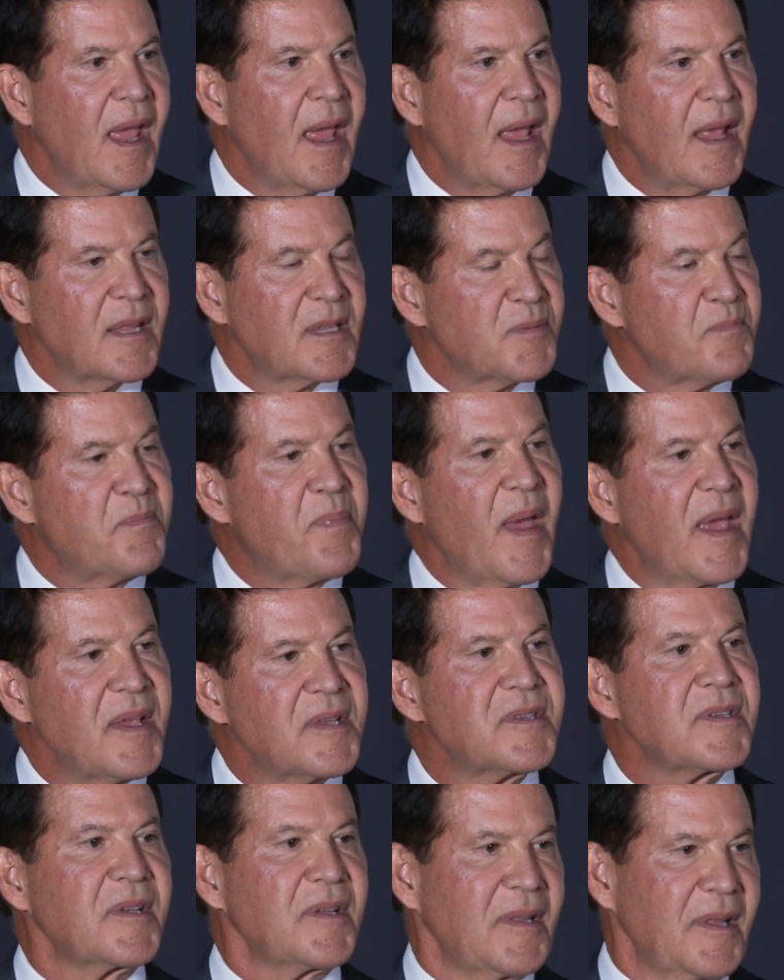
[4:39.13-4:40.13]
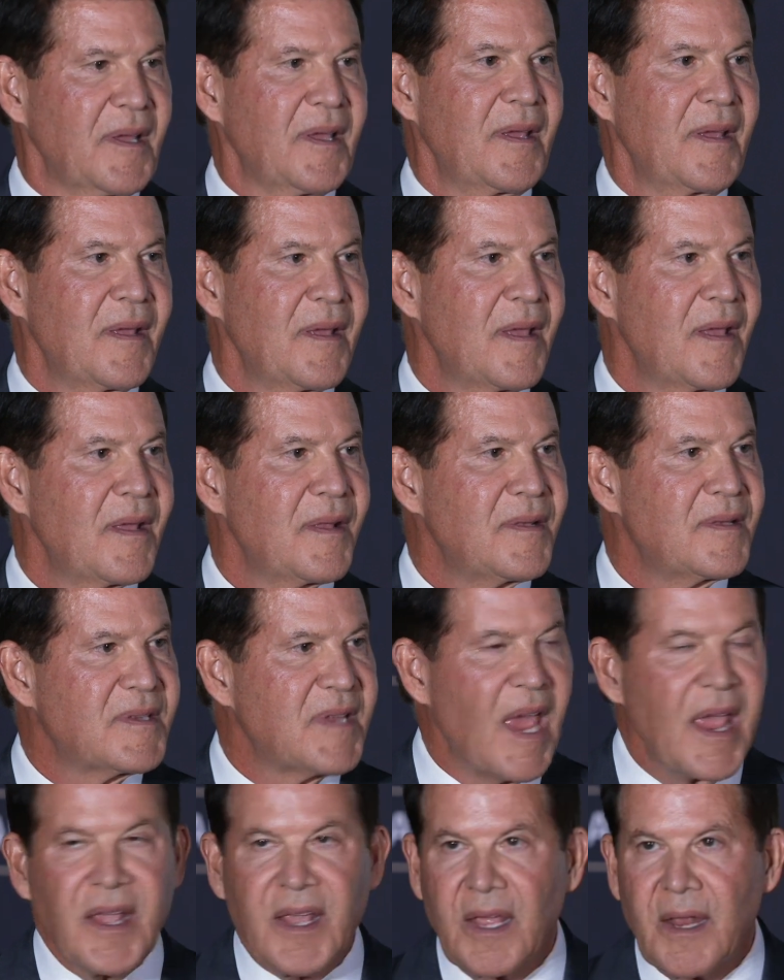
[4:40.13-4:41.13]
it's basically
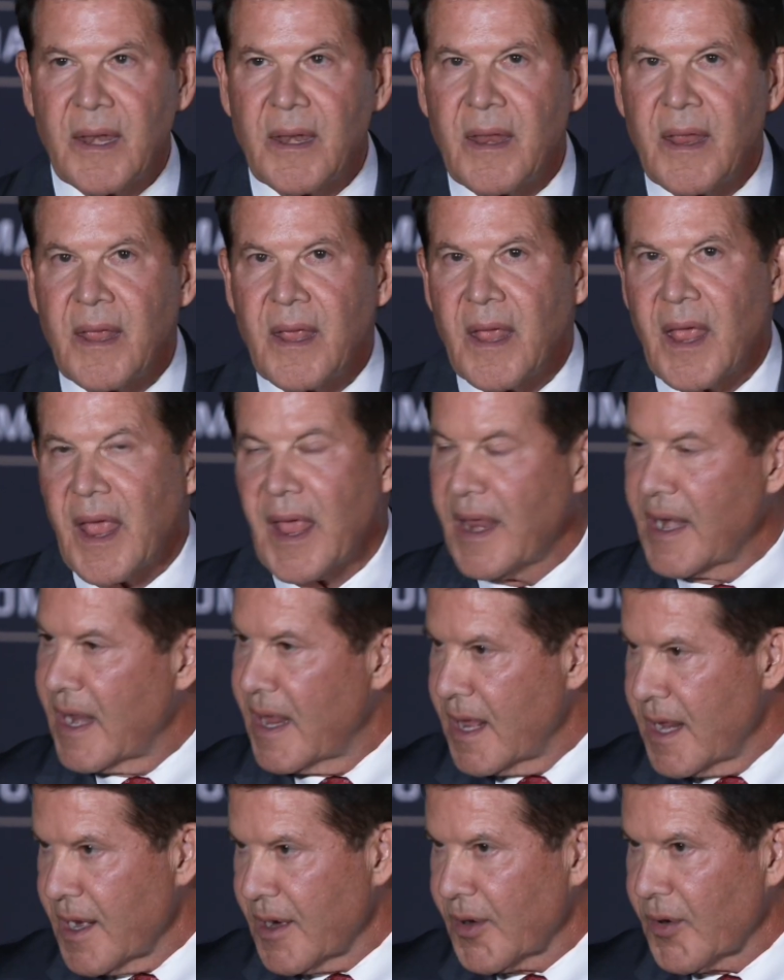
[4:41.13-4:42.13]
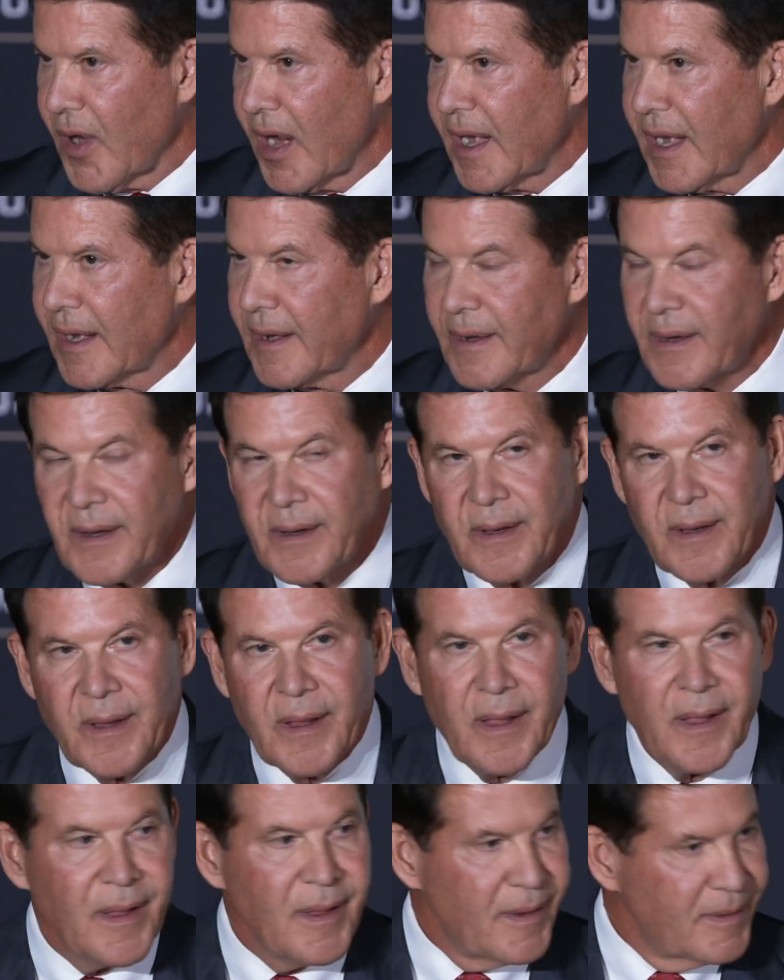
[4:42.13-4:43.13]
taking and integrating
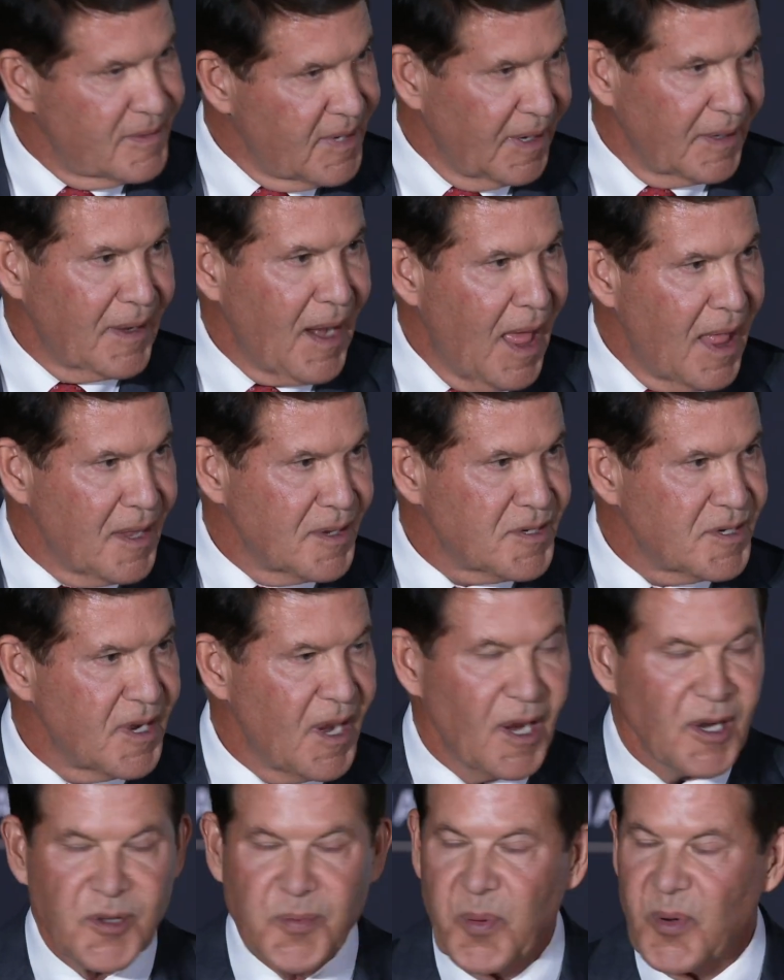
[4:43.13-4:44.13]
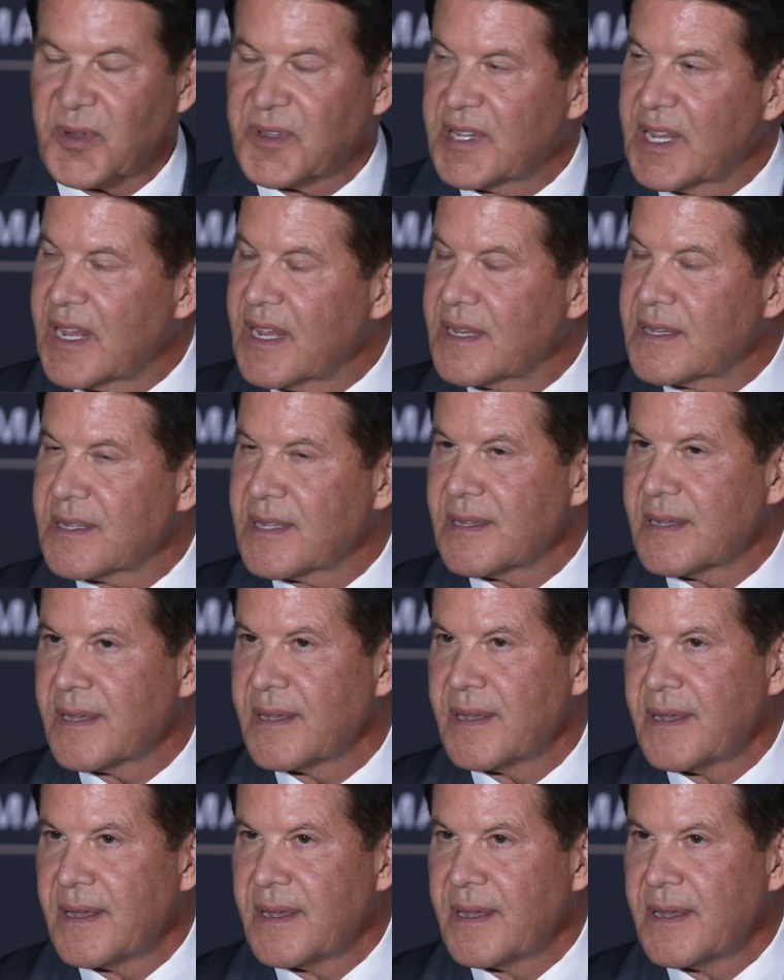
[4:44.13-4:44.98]
technology expertise.